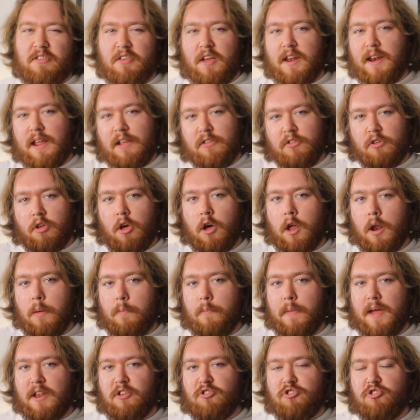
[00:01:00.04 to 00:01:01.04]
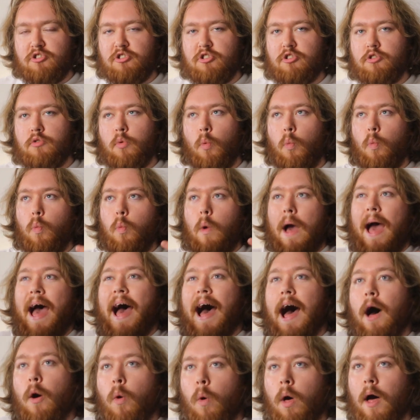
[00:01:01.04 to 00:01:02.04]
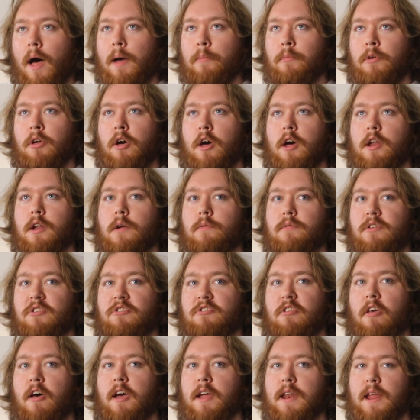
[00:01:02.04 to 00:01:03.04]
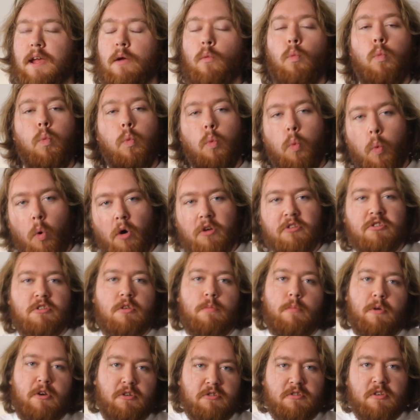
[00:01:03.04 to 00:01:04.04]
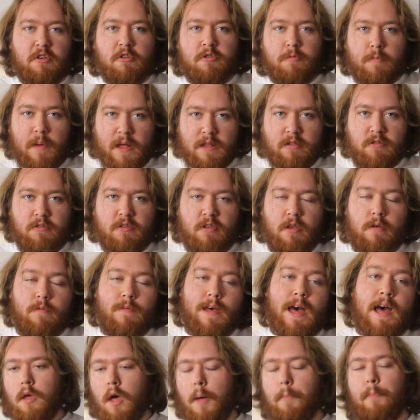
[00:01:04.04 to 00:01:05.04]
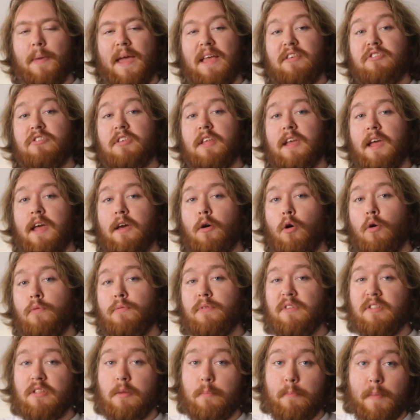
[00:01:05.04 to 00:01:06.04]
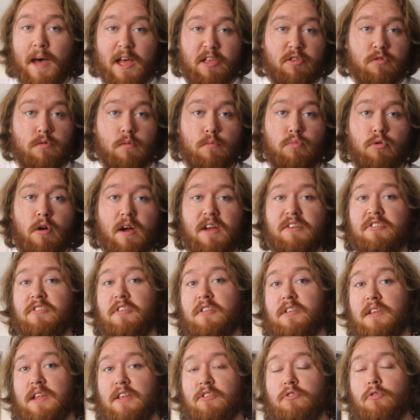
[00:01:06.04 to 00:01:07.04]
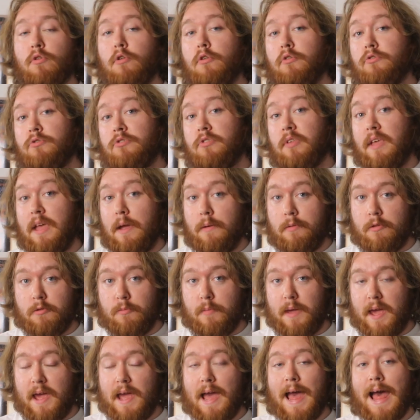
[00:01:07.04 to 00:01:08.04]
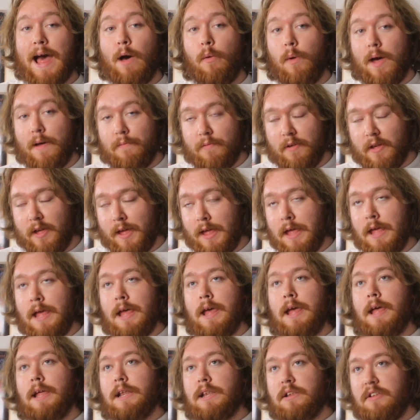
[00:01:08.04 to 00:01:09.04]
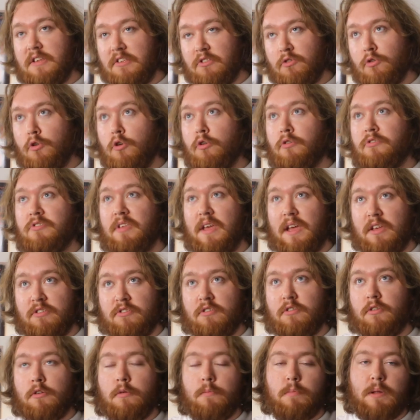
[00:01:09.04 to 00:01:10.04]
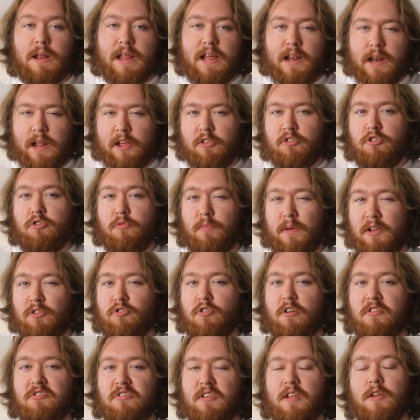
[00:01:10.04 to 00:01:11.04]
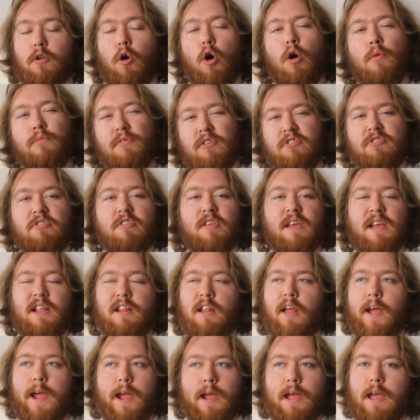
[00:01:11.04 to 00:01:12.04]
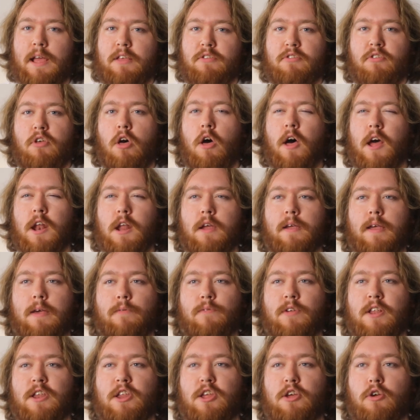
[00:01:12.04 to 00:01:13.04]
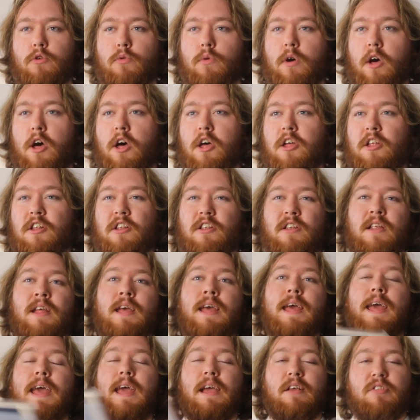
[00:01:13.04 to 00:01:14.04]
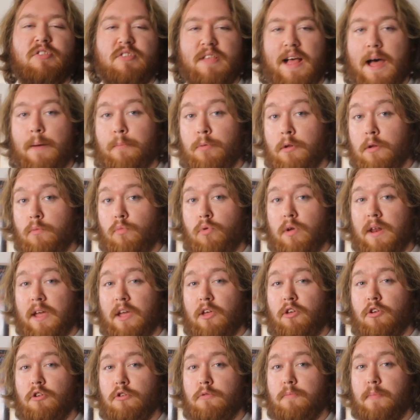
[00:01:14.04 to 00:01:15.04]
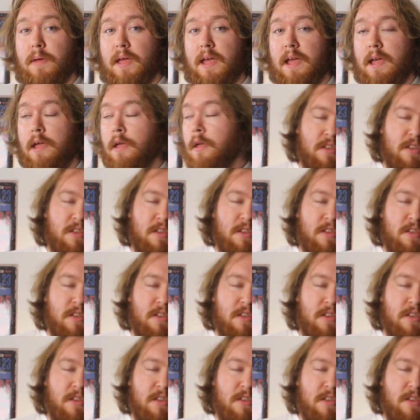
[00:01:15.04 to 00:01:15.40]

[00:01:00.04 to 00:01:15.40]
is I need to kind of mention how I'm kind of deciding what's the most expensive. I'm basing it off of the maximum price that Discogs gives me. However, Discogs isn't completely to be trusted. Obviously, like, it's kind of giving you an example of what it could be.